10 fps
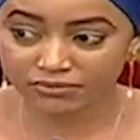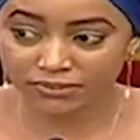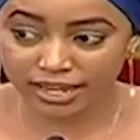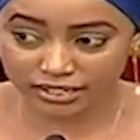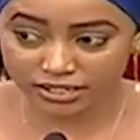
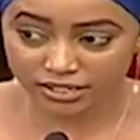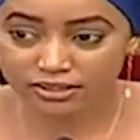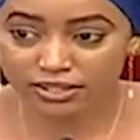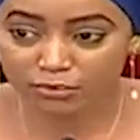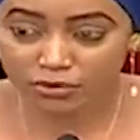fact,
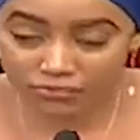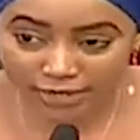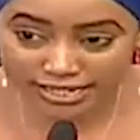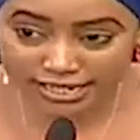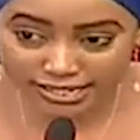the
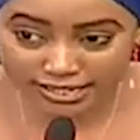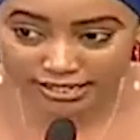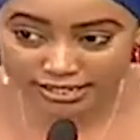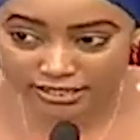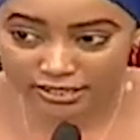movement I
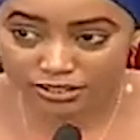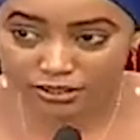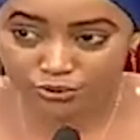started,